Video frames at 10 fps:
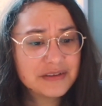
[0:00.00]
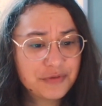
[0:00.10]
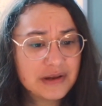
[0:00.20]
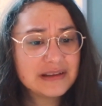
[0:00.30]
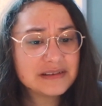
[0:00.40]

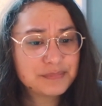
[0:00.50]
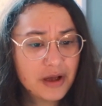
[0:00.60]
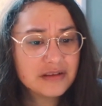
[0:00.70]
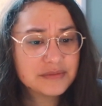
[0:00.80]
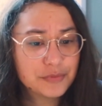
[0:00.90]
friendly as
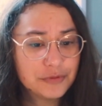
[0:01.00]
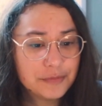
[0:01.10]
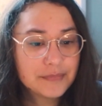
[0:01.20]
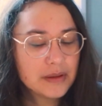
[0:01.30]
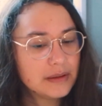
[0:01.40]
possible.
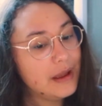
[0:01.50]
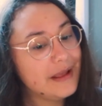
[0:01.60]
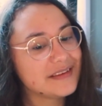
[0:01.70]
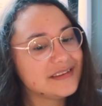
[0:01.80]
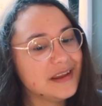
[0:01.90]

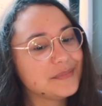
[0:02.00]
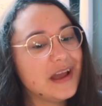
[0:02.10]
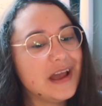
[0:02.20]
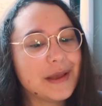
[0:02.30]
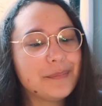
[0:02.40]
At the same
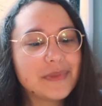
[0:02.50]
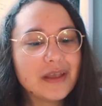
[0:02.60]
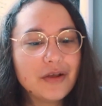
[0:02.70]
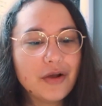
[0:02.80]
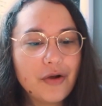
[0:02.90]
time,
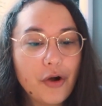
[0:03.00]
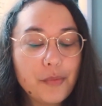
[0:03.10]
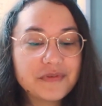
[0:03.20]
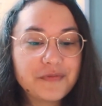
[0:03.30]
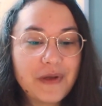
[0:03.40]

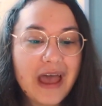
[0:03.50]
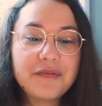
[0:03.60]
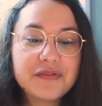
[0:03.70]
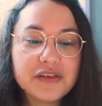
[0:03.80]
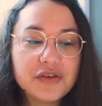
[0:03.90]
almost half
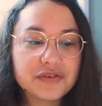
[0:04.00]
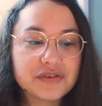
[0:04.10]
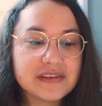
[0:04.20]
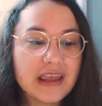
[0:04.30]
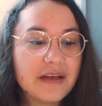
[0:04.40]
of the
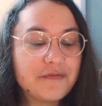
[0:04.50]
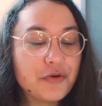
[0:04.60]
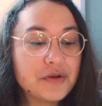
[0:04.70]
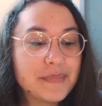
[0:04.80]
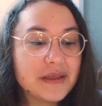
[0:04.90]
users say
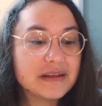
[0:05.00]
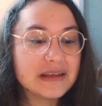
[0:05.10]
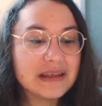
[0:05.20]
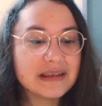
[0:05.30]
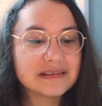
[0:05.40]

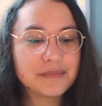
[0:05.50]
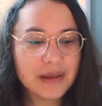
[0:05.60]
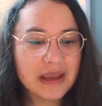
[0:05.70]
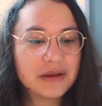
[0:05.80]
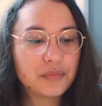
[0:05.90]
affordability is the
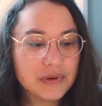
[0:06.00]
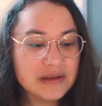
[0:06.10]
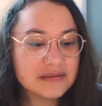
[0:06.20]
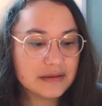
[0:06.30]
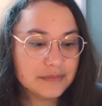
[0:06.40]
main
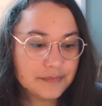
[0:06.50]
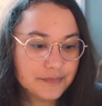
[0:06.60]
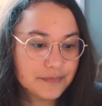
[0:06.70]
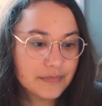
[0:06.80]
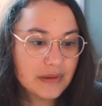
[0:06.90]
reason.
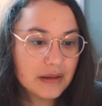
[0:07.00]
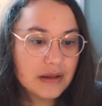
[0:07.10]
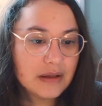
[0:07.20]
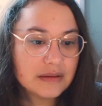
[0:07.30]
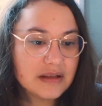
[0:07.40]

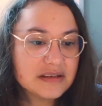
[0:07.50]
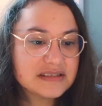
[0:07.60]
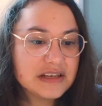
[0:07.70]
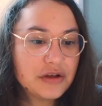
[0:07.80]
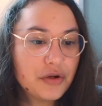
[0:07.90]
Dutch
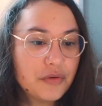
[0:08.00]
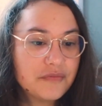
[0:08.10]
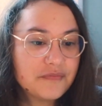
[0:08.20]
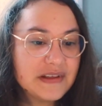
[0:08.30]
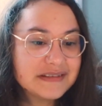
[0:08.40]
CEO
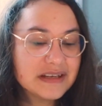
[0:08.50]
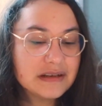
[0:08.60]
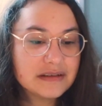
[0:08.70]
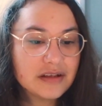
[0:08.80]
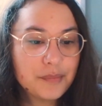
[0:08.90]
of
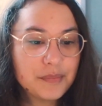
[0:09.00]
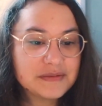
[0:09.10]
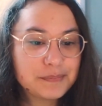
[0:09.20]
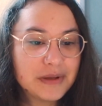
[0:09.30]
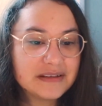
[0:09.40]
Vinted,
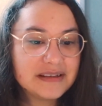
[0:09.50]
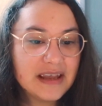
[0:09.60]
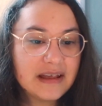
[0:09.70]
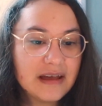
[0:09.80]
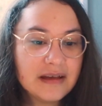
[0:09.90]
Thomas
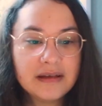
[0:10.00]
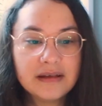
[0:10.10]
Planteja,